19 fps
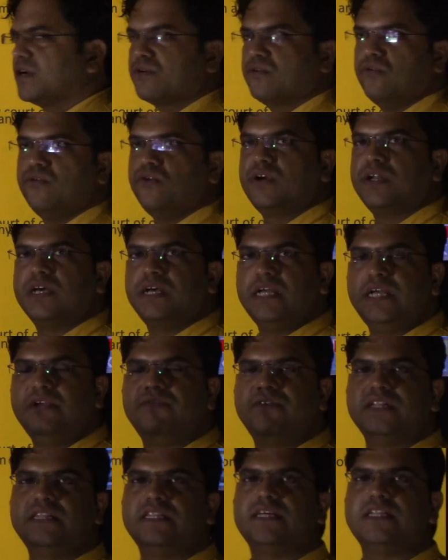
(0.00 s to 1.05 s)
court,
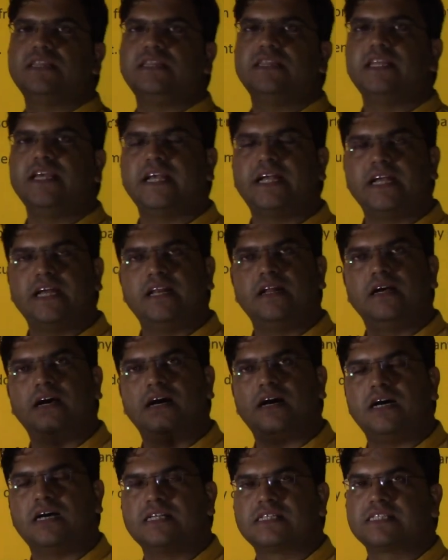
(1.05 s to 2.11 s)
even then they can
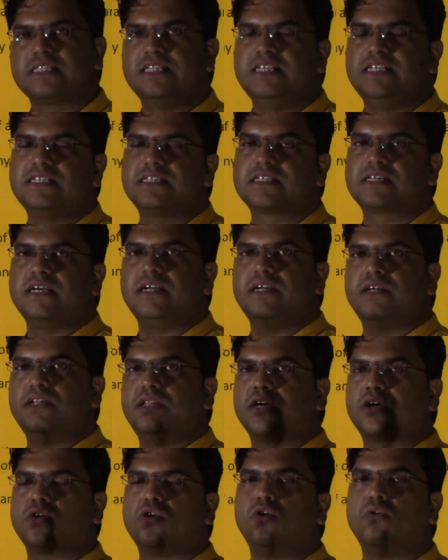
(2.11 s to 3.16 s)
ask these
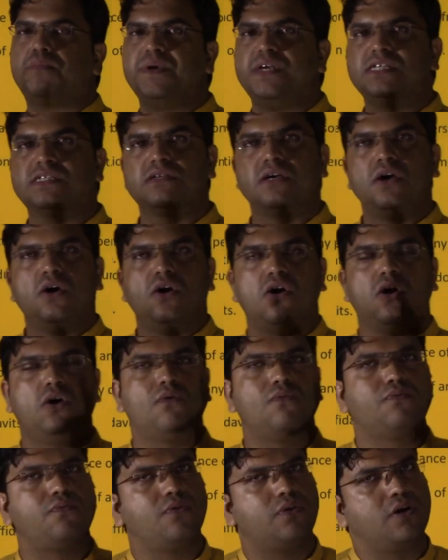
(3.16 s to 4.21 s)
the copies of
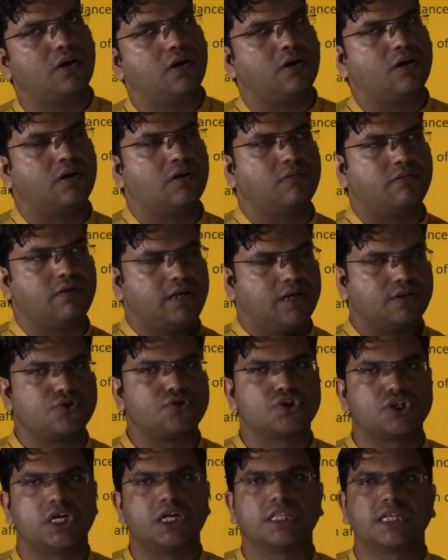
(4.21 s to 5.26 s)
in
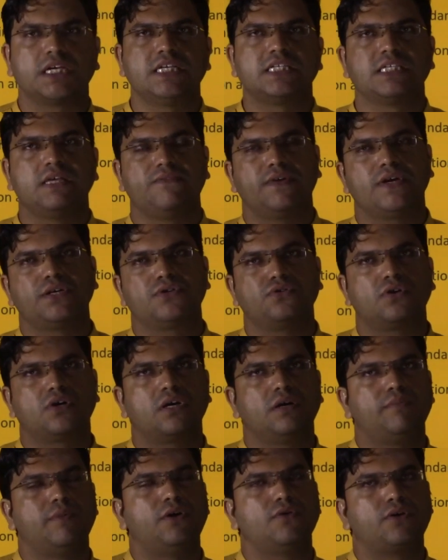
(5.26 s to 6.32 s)
Sushant case, if I talk
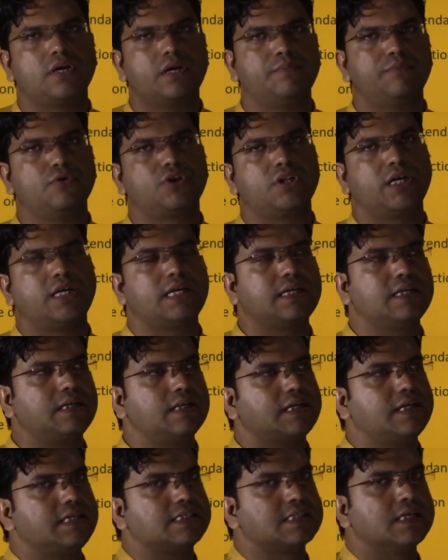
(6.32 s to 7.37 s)
about hypothetical
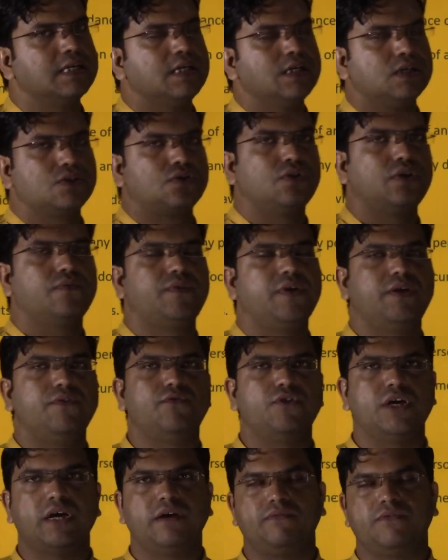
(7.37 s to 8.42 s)
case. So if he
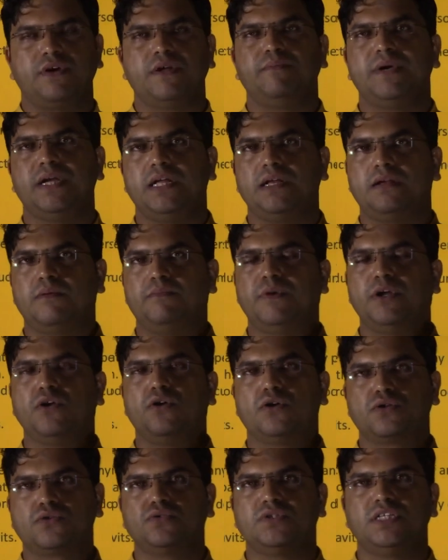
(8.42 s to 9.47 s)
would have
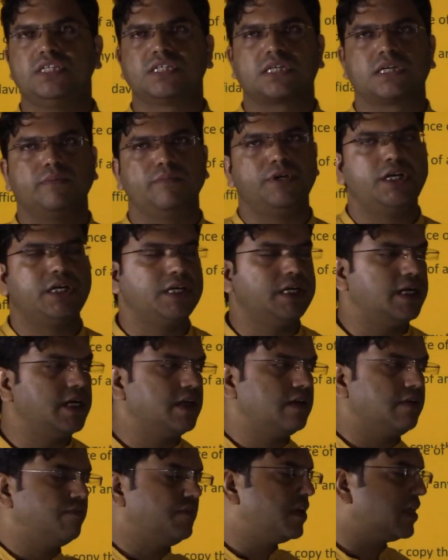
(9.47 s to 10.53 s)
belonged to this community, and
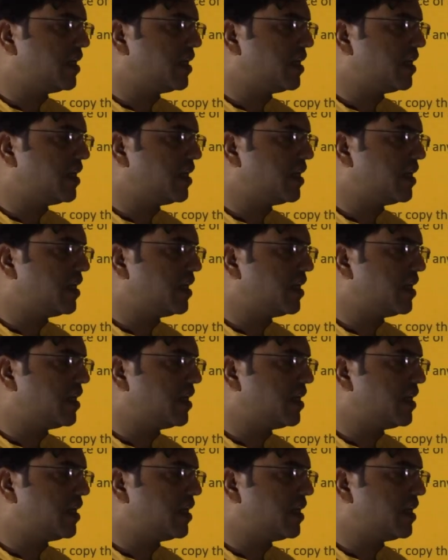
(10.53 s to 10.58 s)
if the